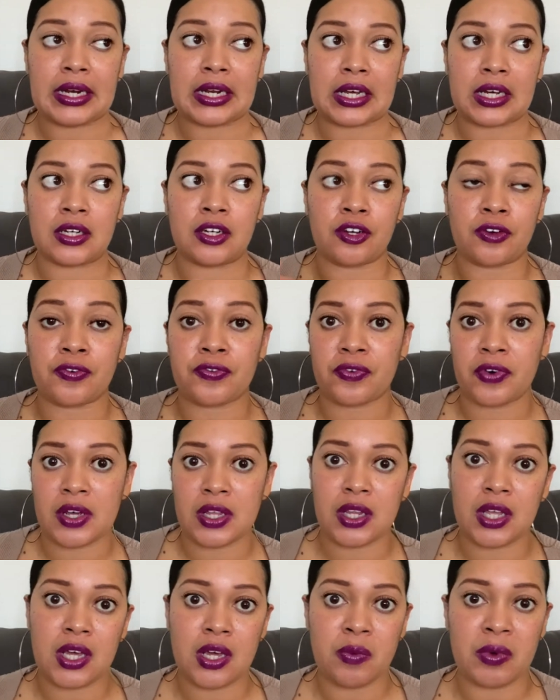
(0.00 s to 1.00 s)
cook
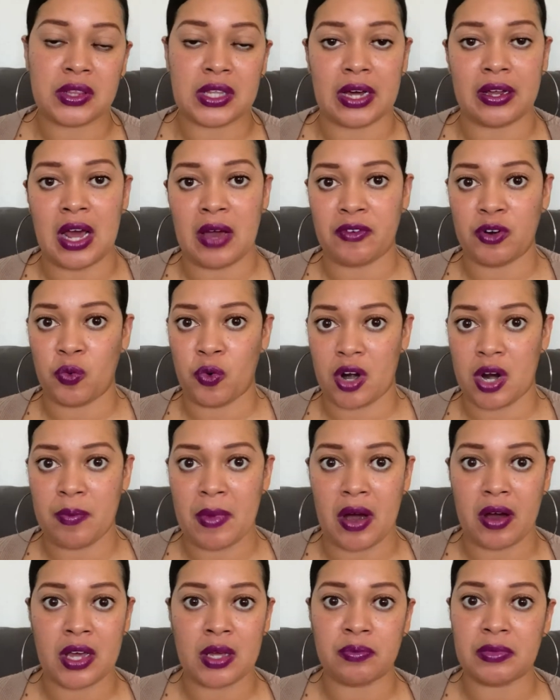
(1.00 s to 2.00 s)
freely without having to worry
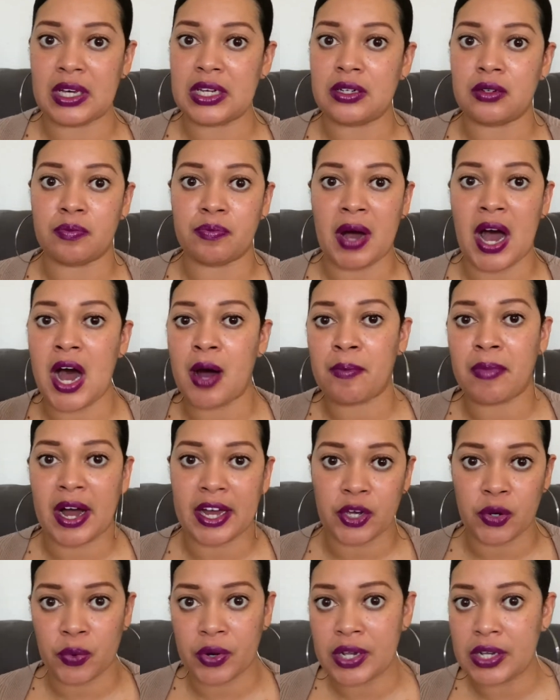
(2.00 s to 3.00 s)
about him getting popped by
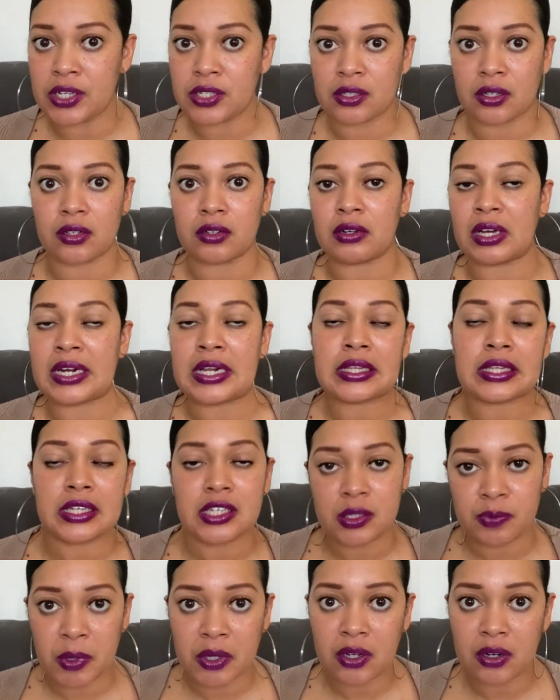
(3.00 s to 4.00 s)
grease or anything
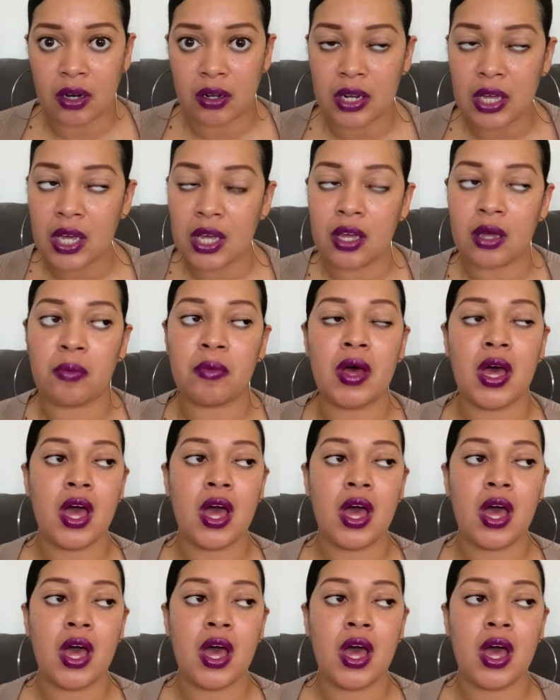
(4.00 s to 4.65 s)
spilling on him.